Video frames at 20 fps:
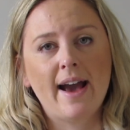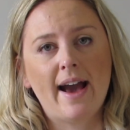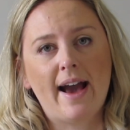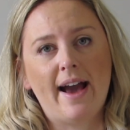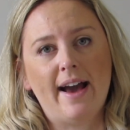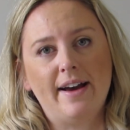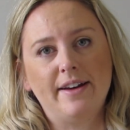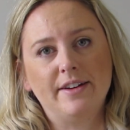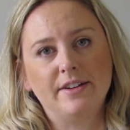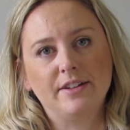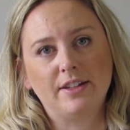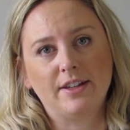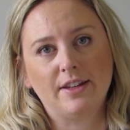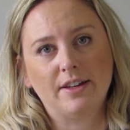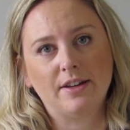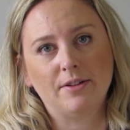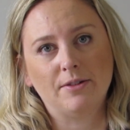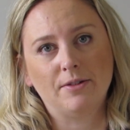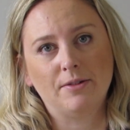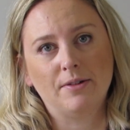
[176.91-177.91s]
and
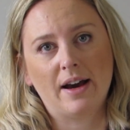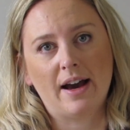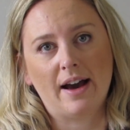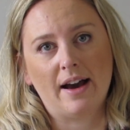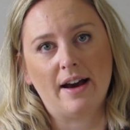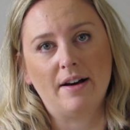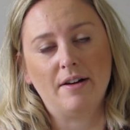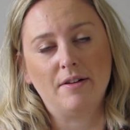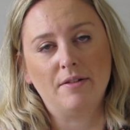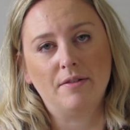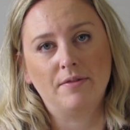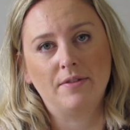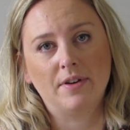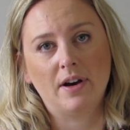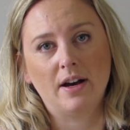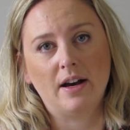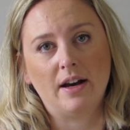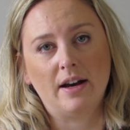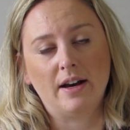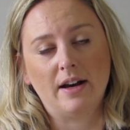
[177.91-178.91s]
you have
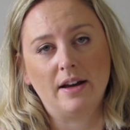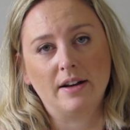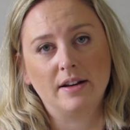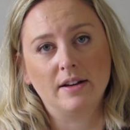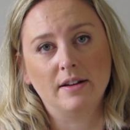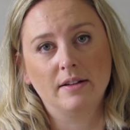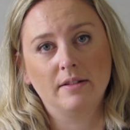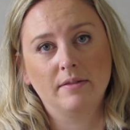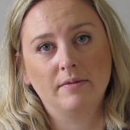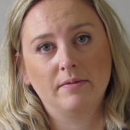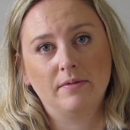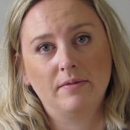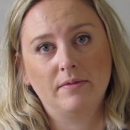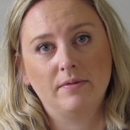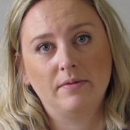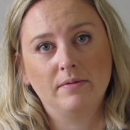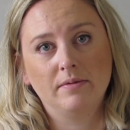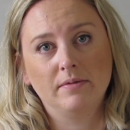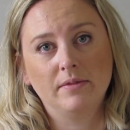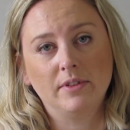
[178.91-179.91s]

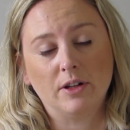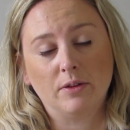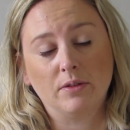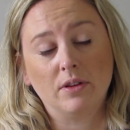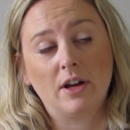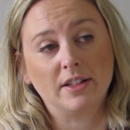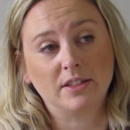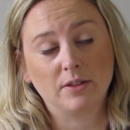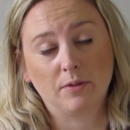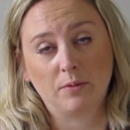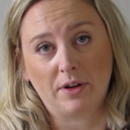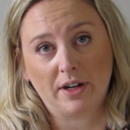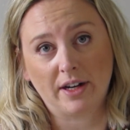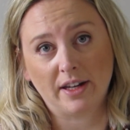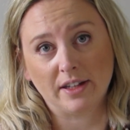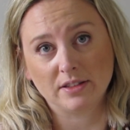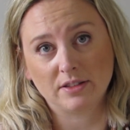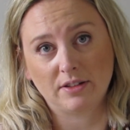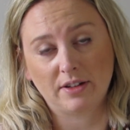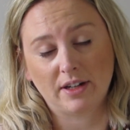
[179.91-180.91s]
lots of work
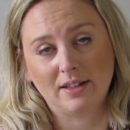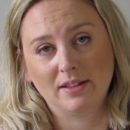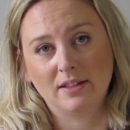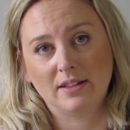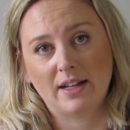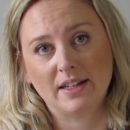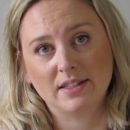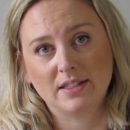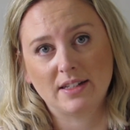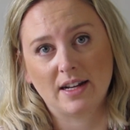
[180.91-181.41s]
history in the last